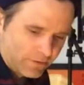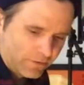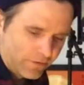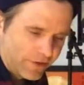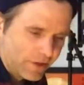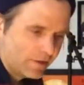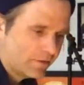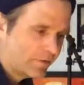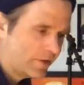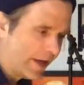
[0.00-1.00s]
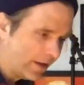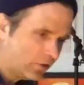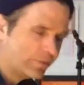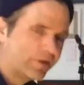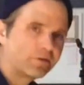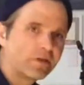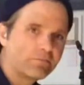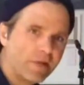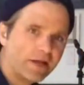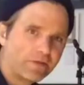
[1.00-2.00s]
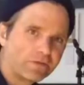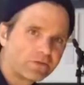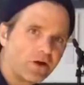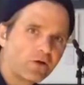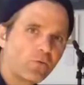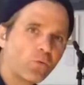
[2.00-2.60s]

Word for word: the, the elements that make the song